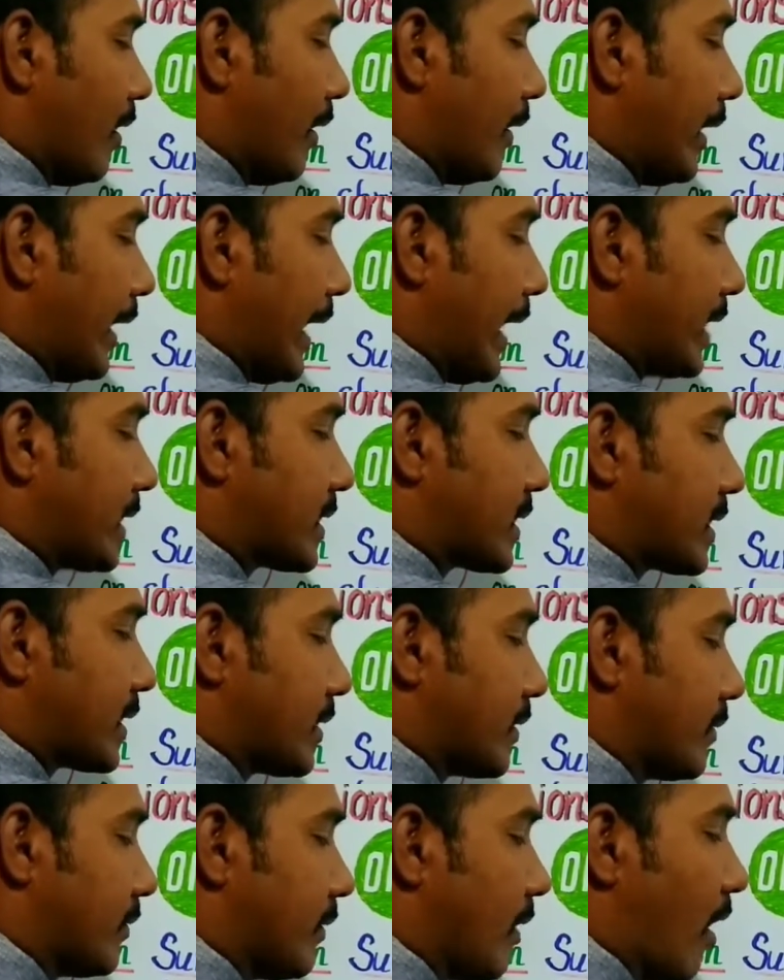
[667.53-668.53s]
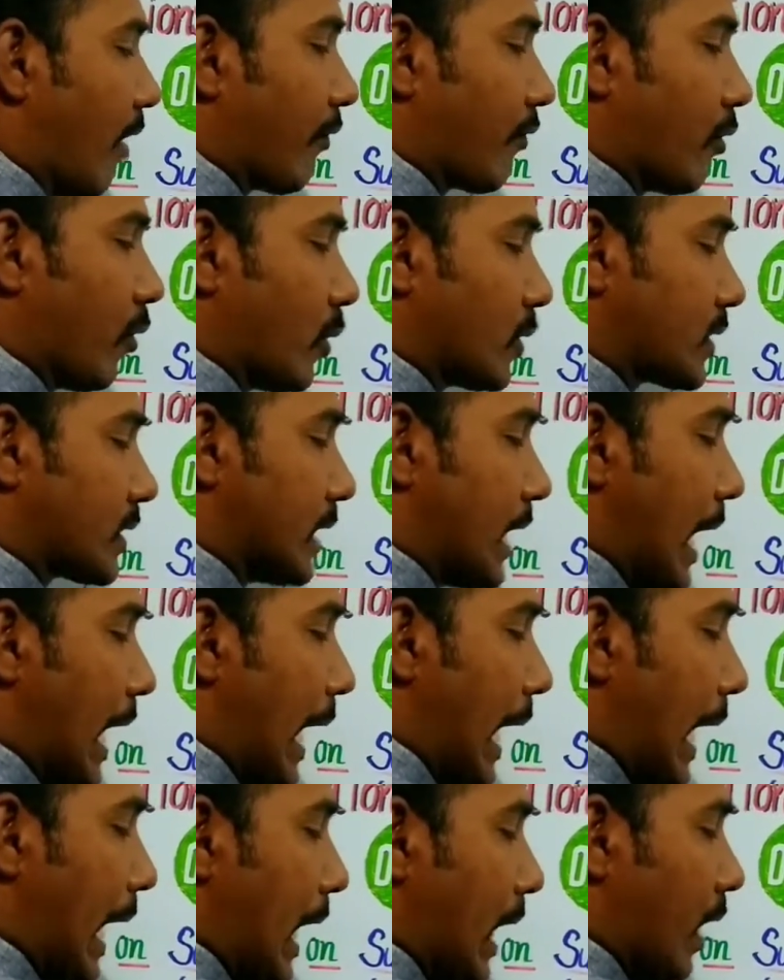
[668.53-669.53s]
Yet, of course,
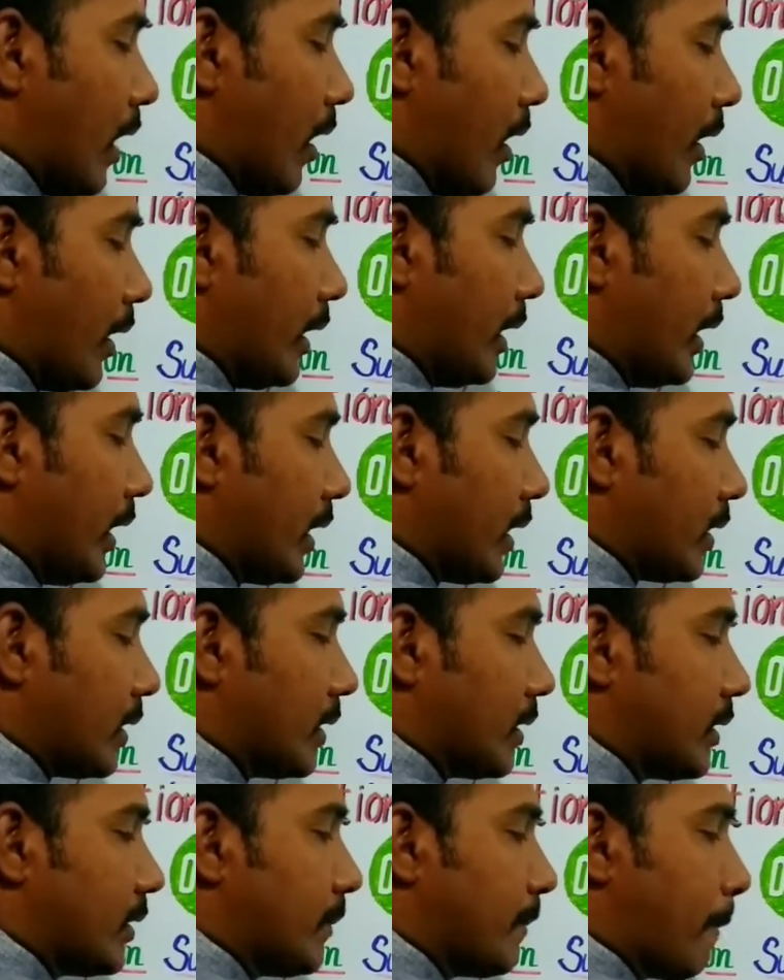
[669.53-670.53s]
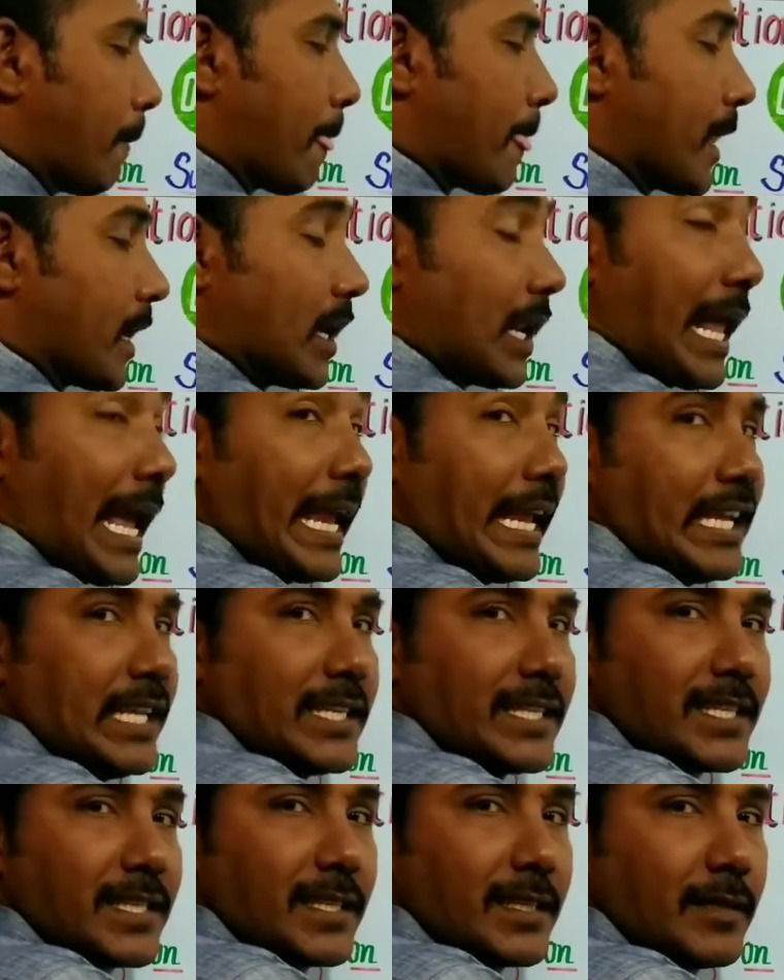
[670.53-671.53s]
here
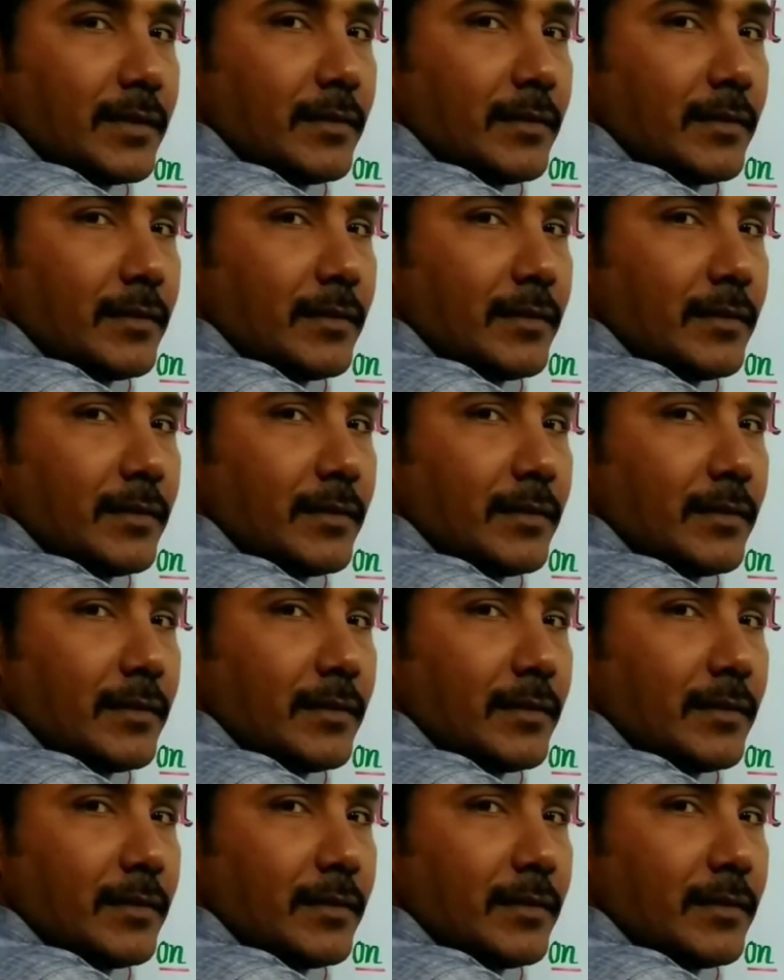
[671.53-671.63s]
night.